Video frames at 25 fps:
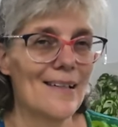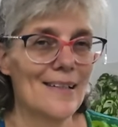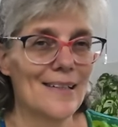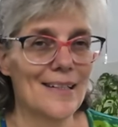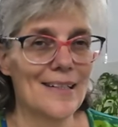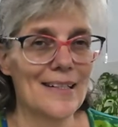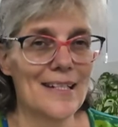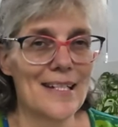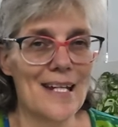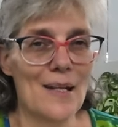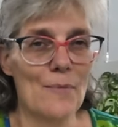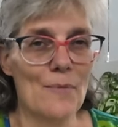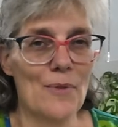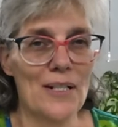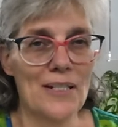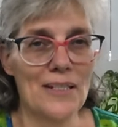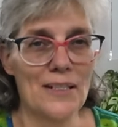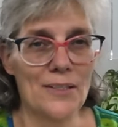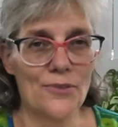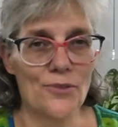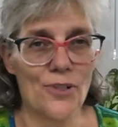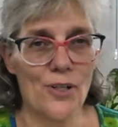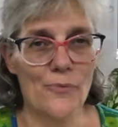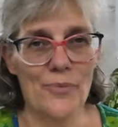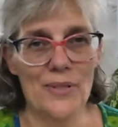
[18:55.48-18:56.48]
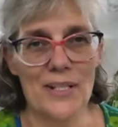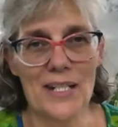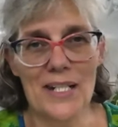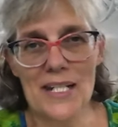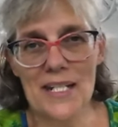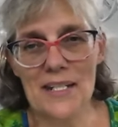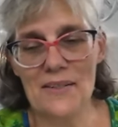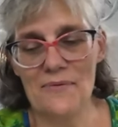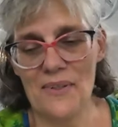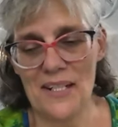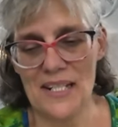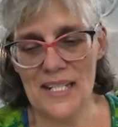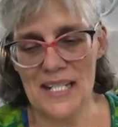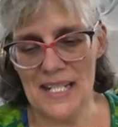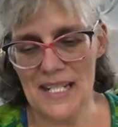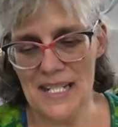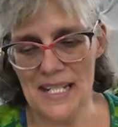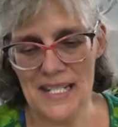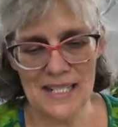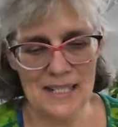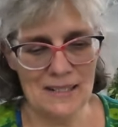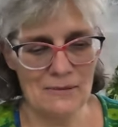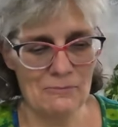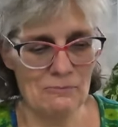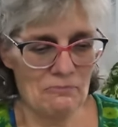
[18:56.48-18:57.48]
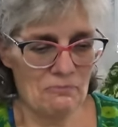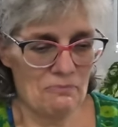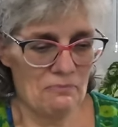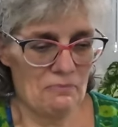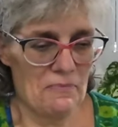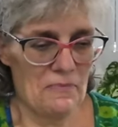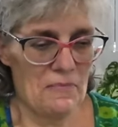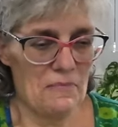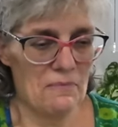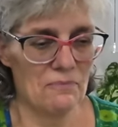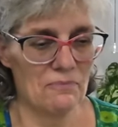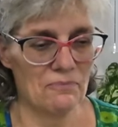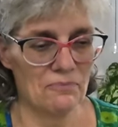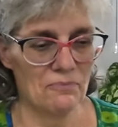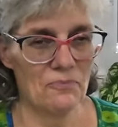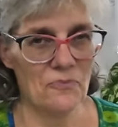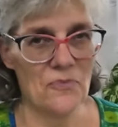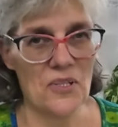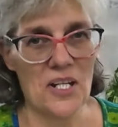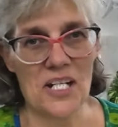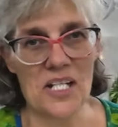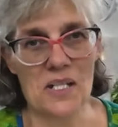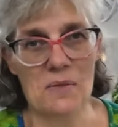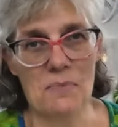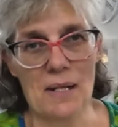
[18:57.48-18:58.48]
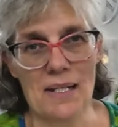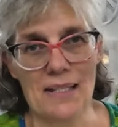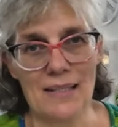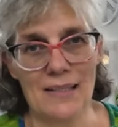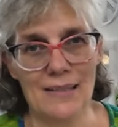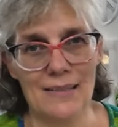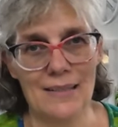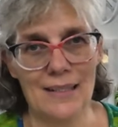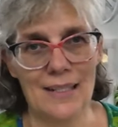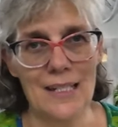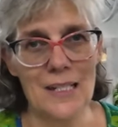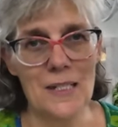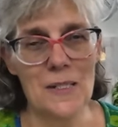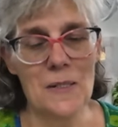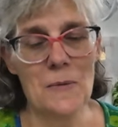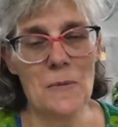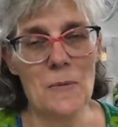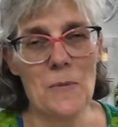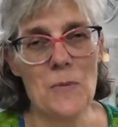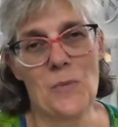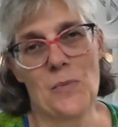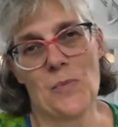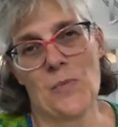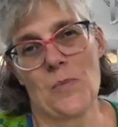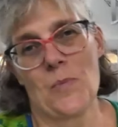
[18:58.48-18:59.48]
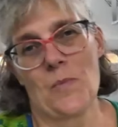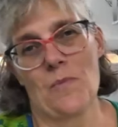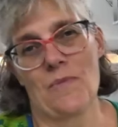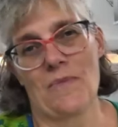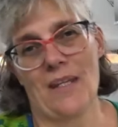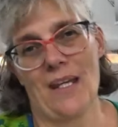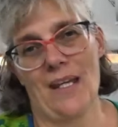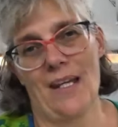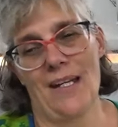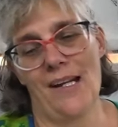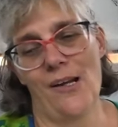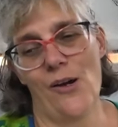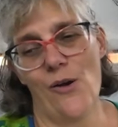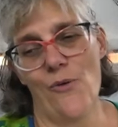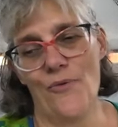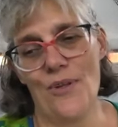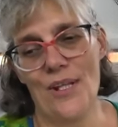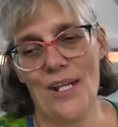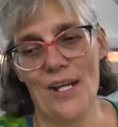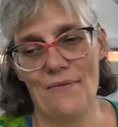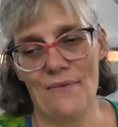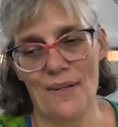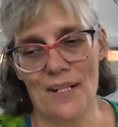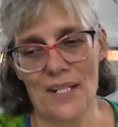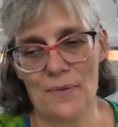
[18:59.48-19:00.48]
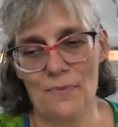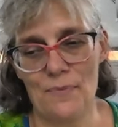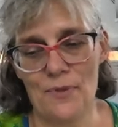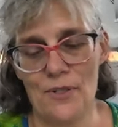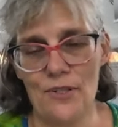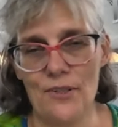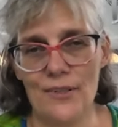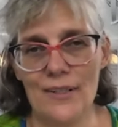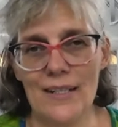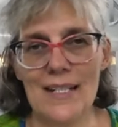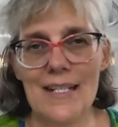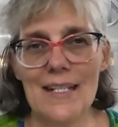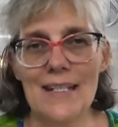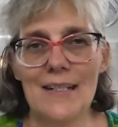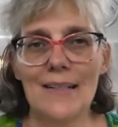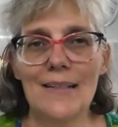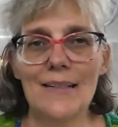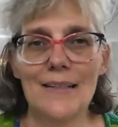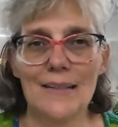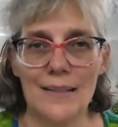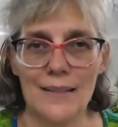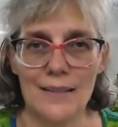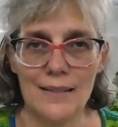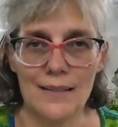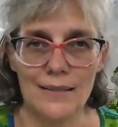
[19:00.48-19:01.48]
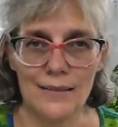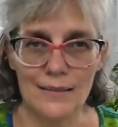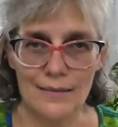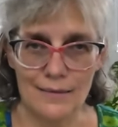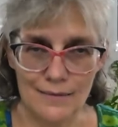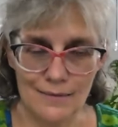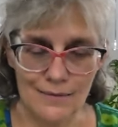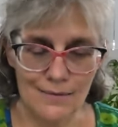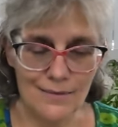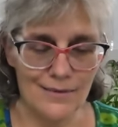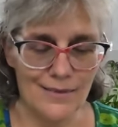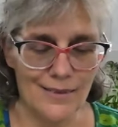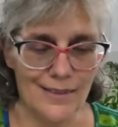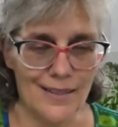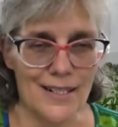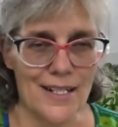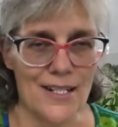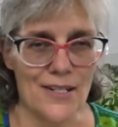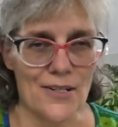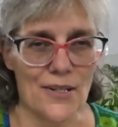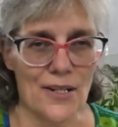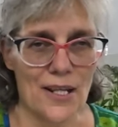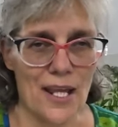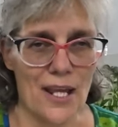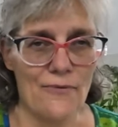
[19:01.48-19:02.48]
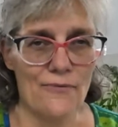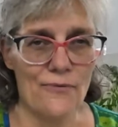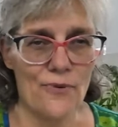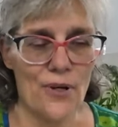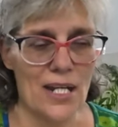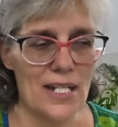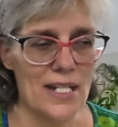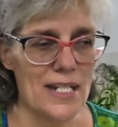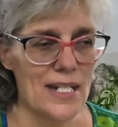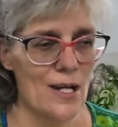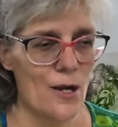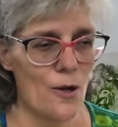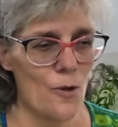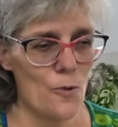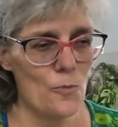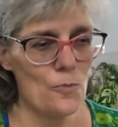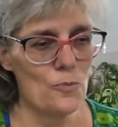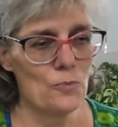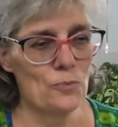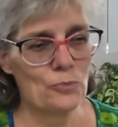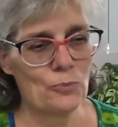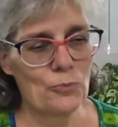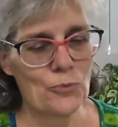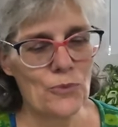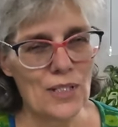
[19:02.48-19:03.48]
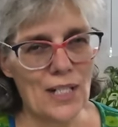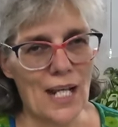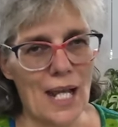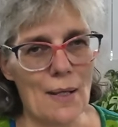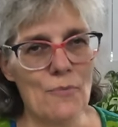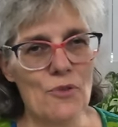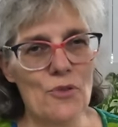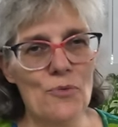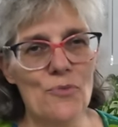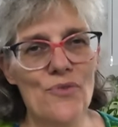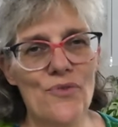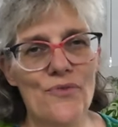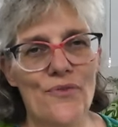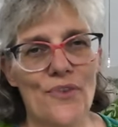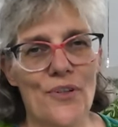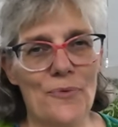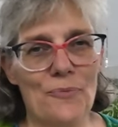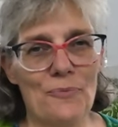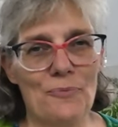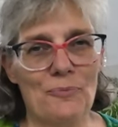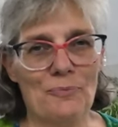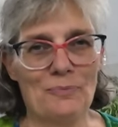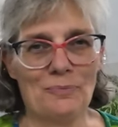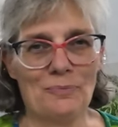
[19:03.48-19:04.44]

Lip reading: that's summer in the tropics, wet season, we expected that, and now we have experienced it, and it's okay for us now. Time to move on.